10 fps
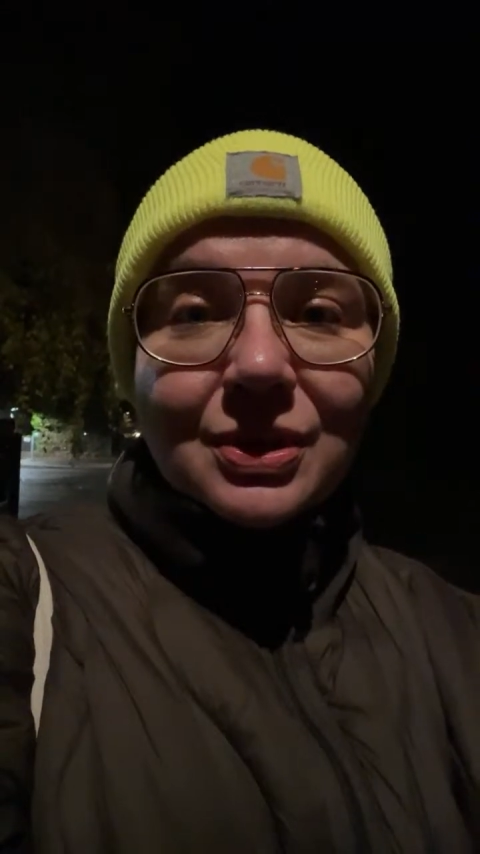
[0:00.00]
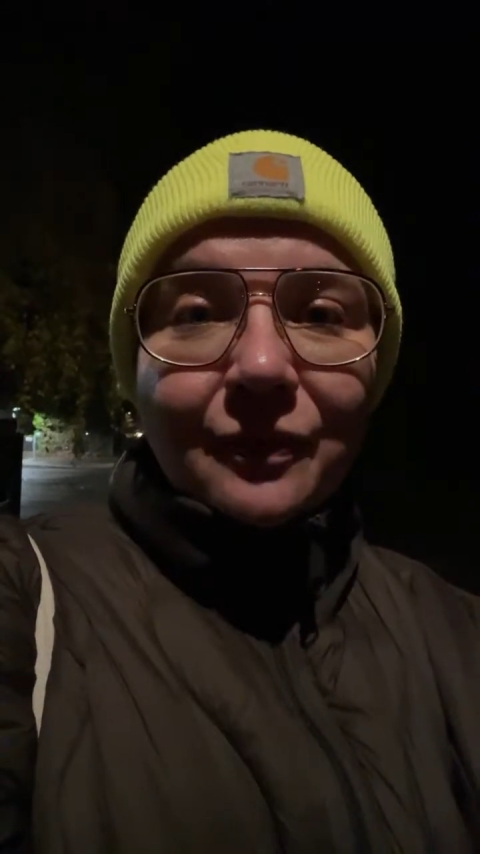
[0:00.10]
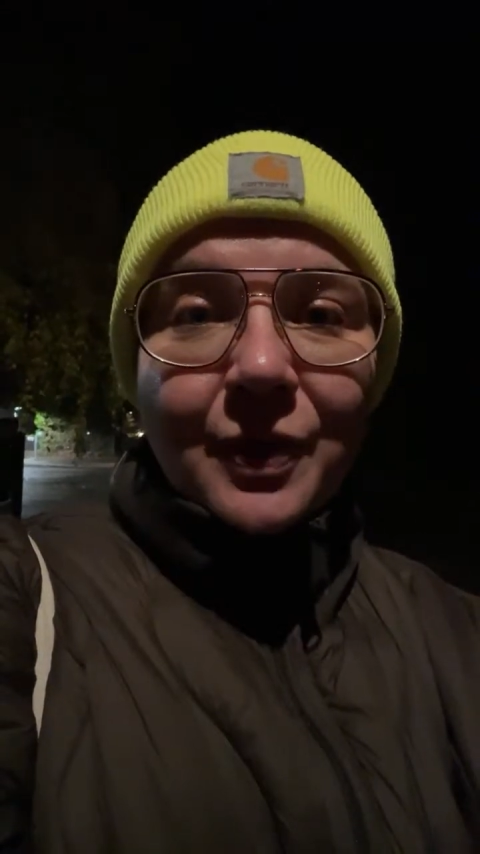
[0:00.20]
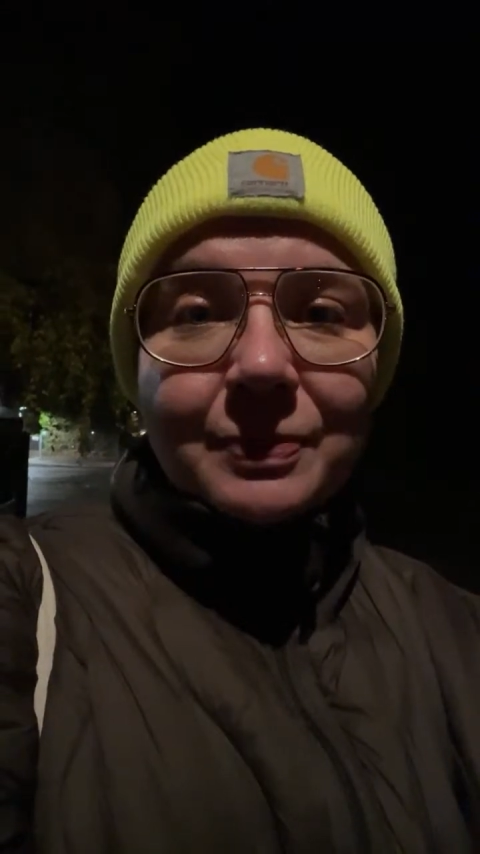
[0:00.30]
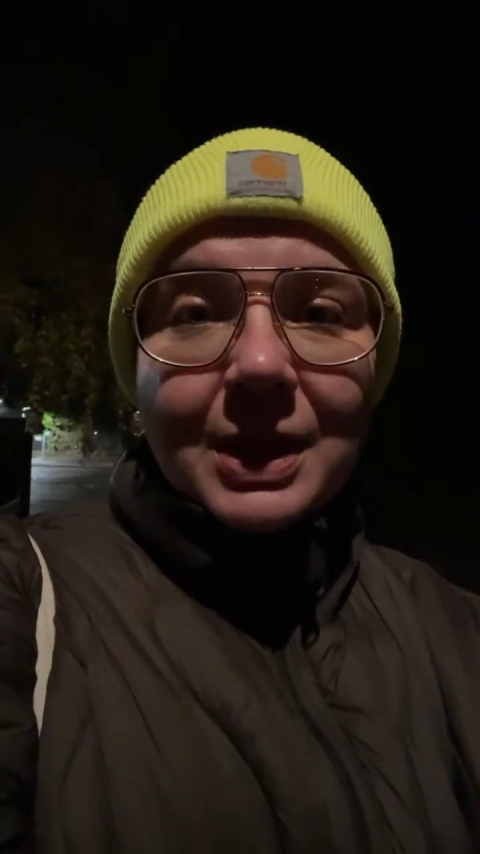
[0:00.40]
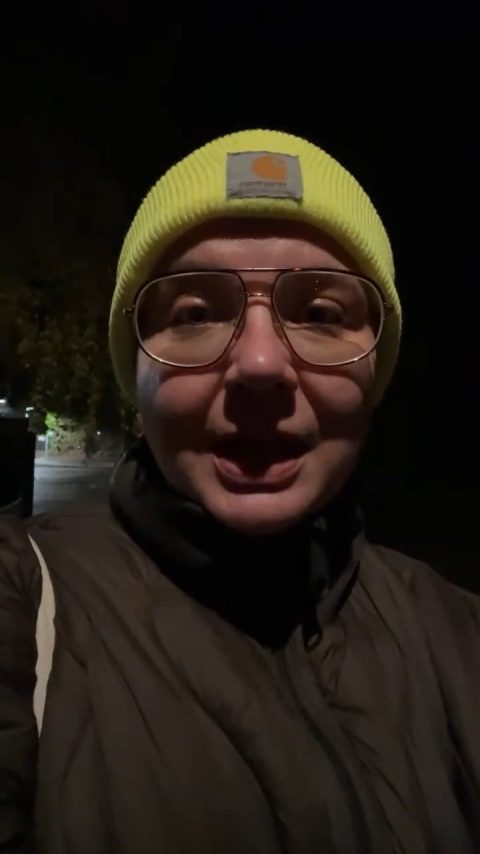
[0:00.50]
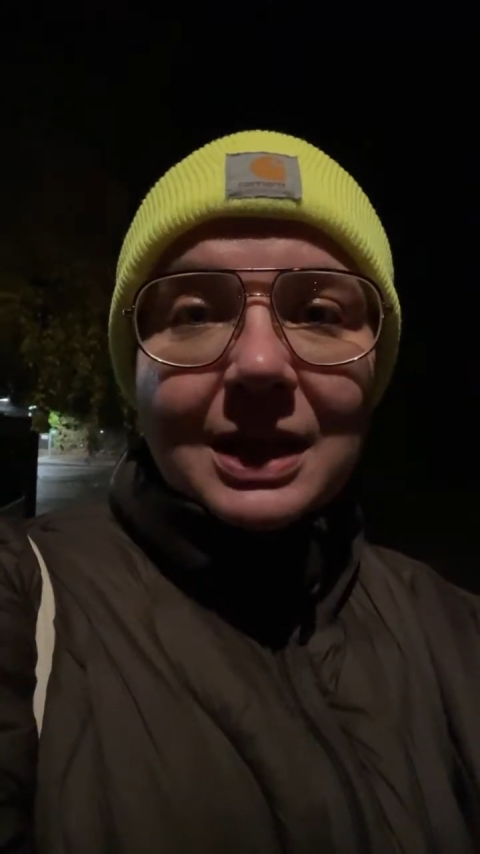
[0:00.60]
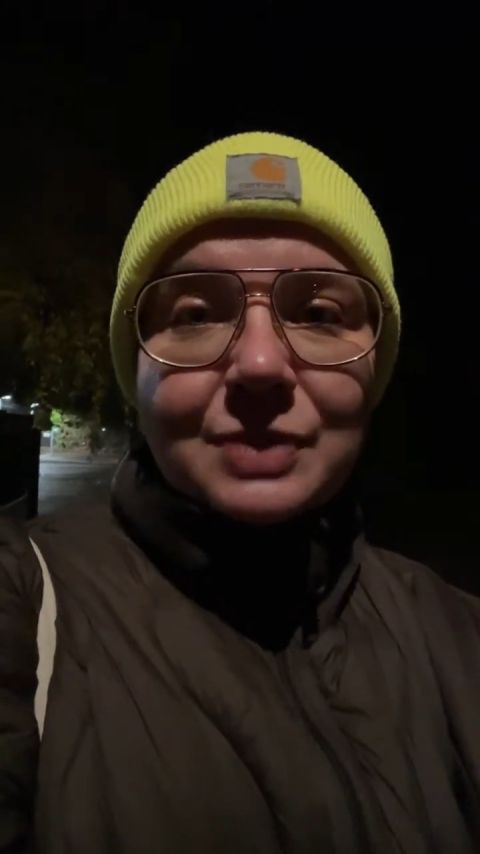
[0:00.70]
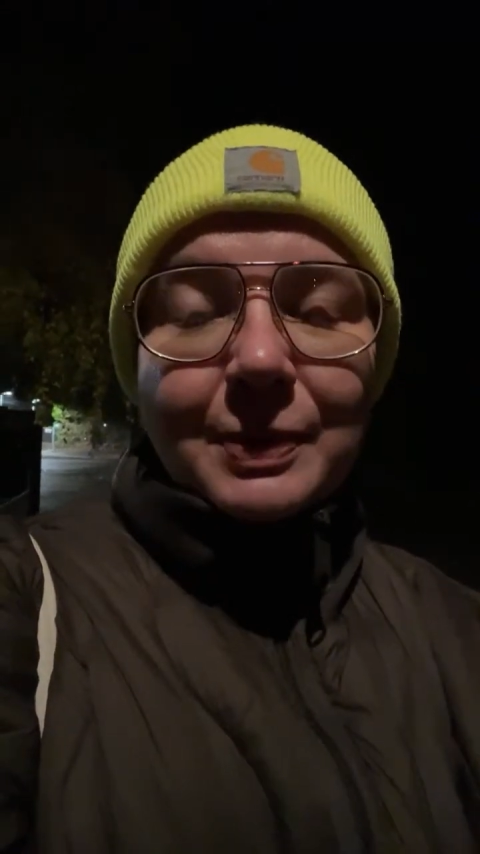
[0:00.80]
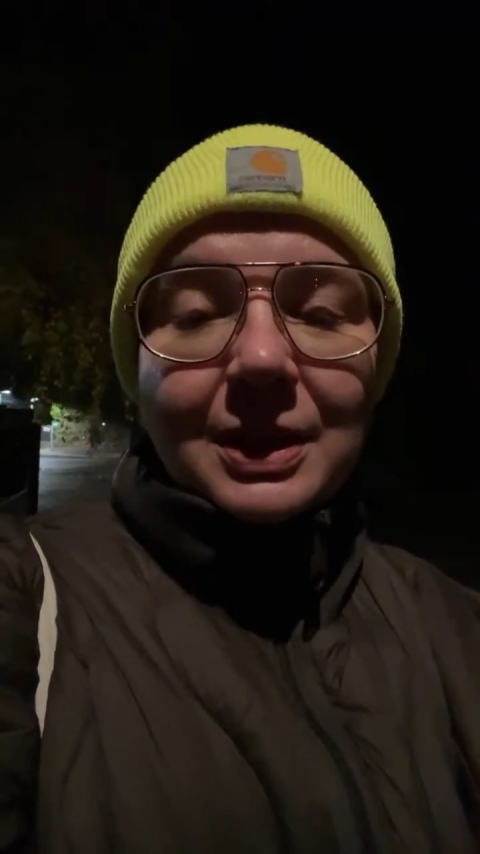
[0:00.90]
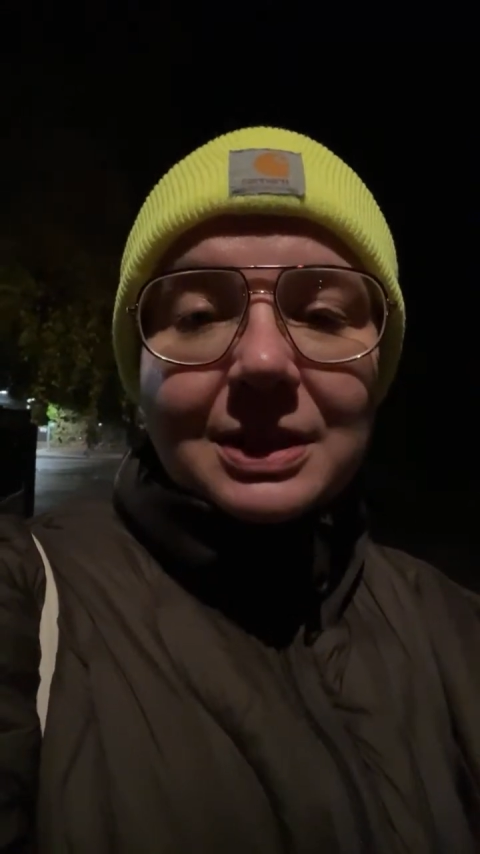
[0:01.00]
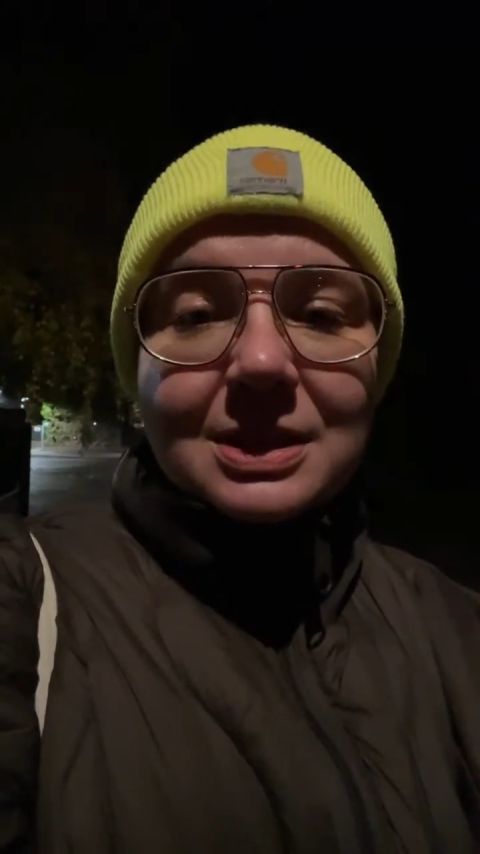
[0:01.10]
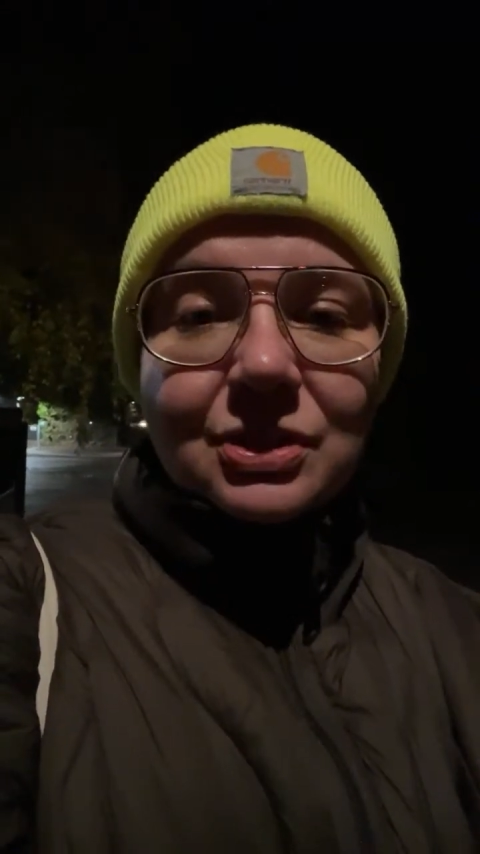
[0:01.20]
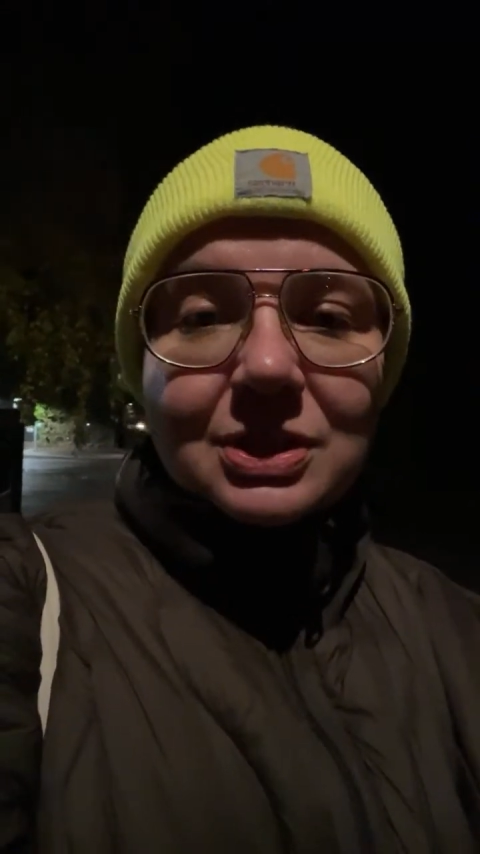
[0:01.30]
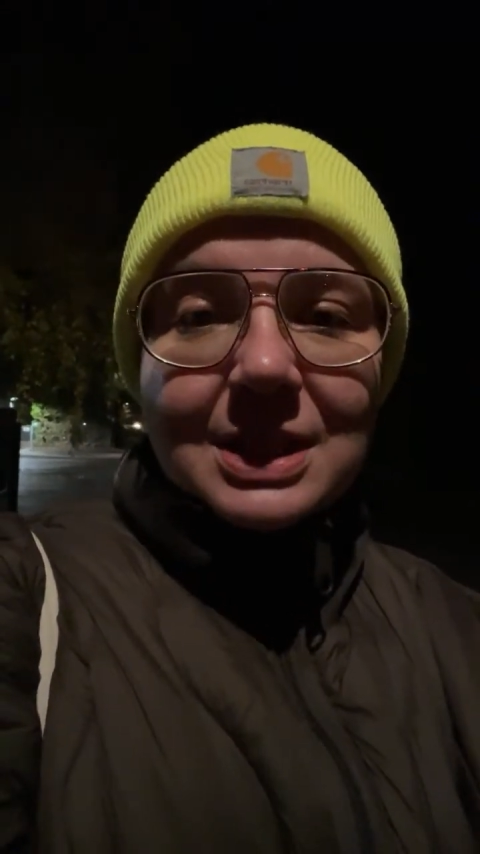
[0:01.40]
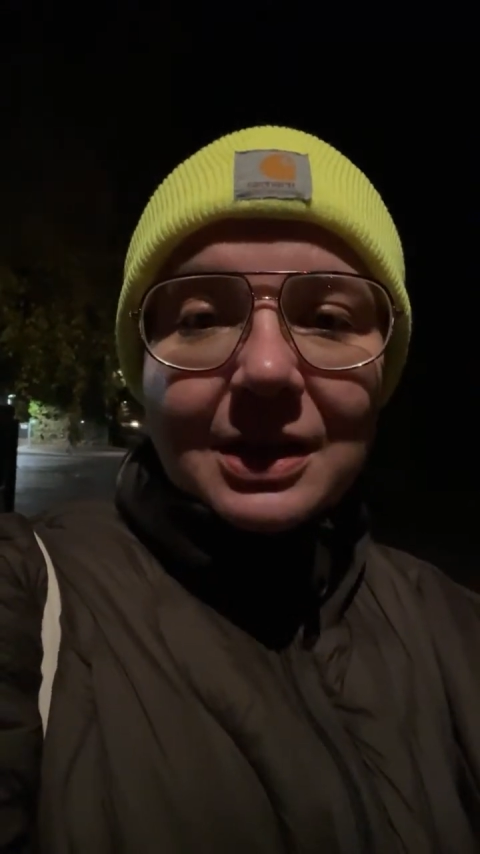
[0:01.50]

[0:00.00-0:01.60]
from the Danish politicians